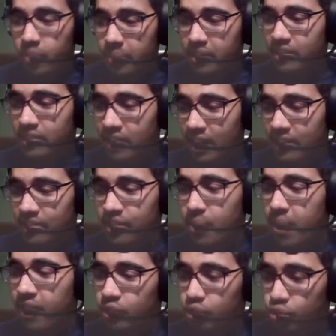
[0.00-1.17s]
Because this Gent team
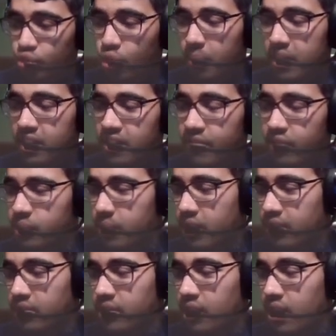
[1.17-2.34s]
have so many difference
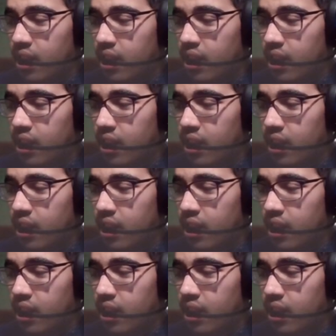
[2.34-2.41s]
makers.